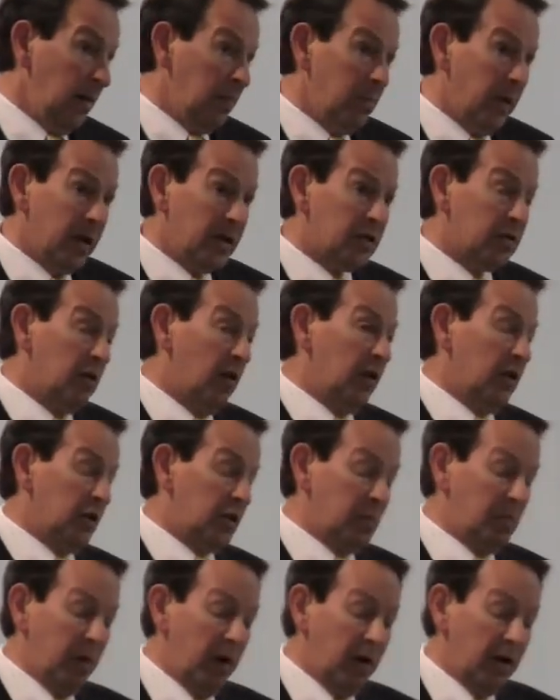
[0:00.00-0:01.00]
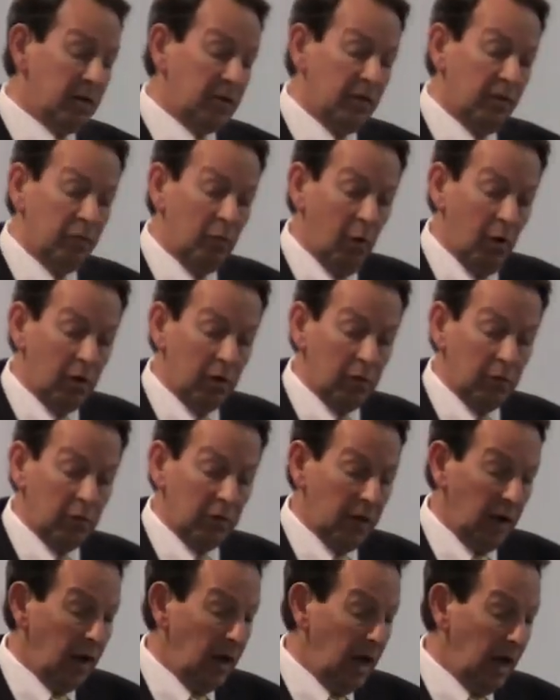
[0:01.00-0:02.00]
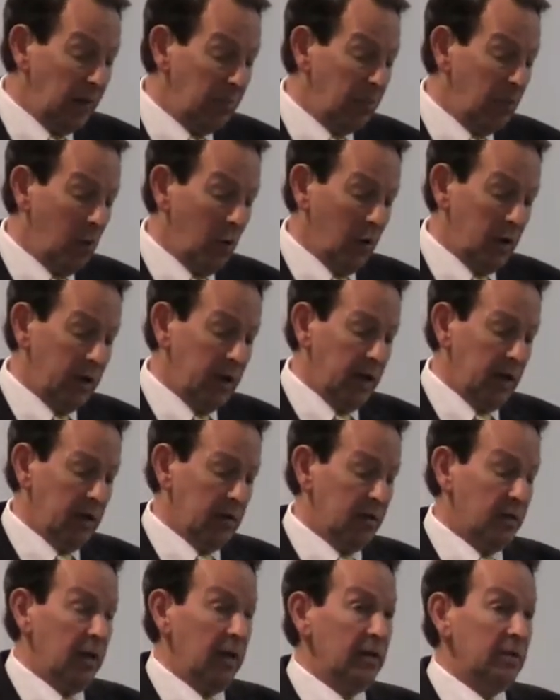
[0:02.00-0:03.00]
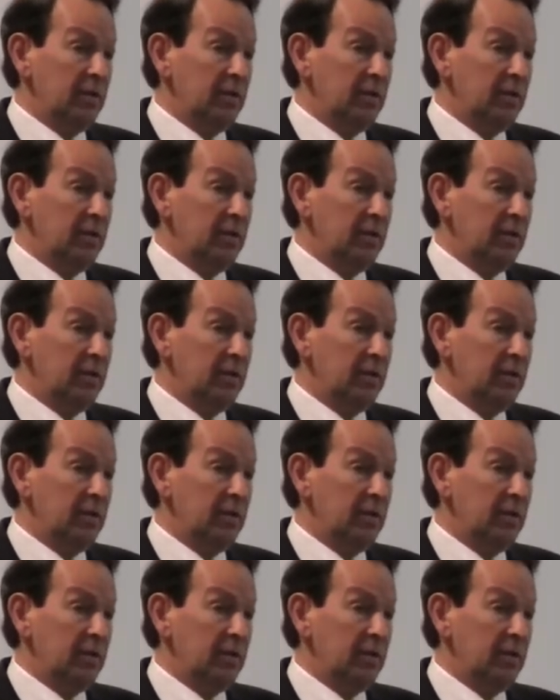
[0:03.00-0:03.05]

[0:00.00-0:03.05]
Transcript: based on experience of working with a lot of poor kids, I